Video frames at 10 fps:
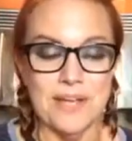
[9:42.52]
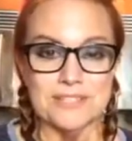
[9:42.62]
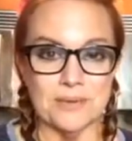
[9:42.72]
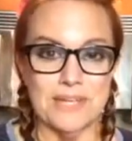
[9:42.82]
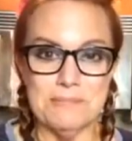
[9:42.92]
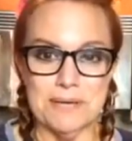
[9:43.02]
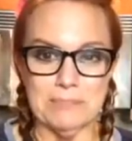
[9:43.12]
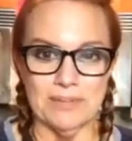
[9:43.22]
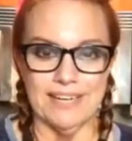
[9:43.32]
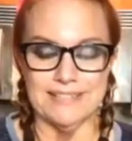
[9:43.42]
Okay, so keep
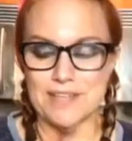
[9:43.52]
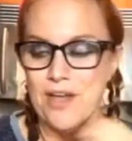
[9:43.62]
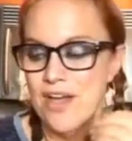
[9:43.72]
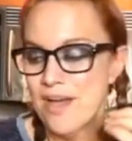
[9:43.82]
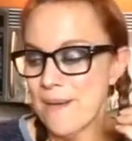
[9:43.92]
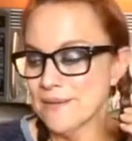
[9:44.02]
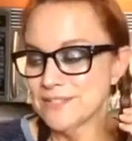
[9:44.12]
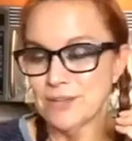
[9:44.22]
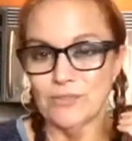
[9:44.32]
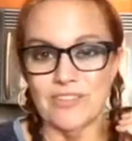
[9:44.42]
it up, ladies.
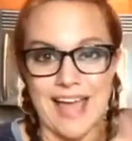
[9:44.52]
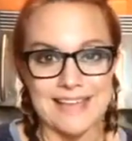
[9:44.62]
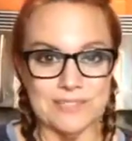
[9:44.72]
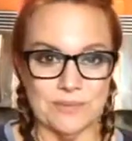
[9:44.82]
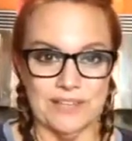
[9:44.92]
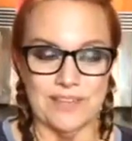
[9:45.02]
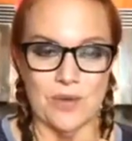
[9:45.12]
So last week,